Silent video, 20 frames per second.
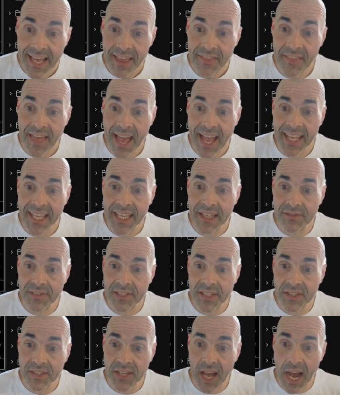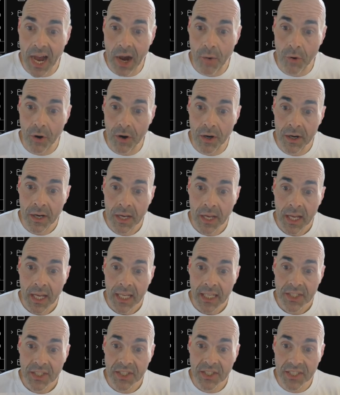That gives us our
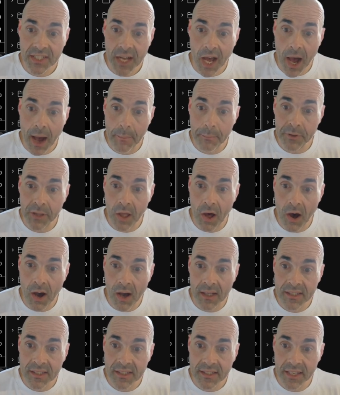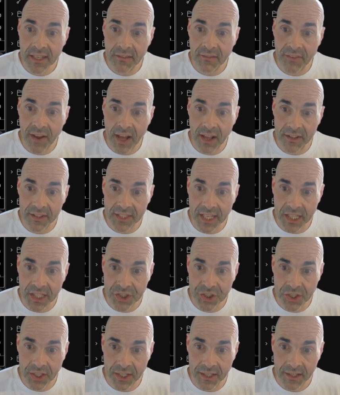stop loss
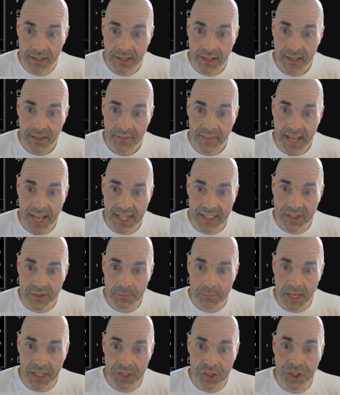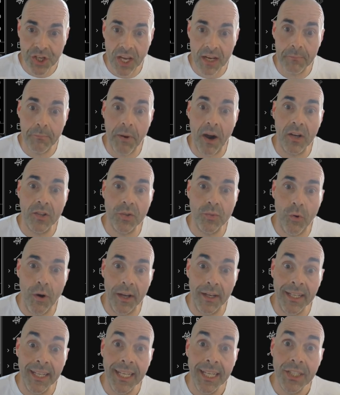invalidation. That's my checkbox
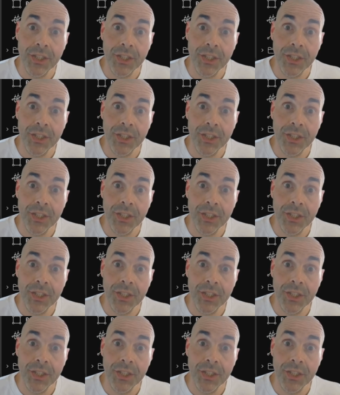1.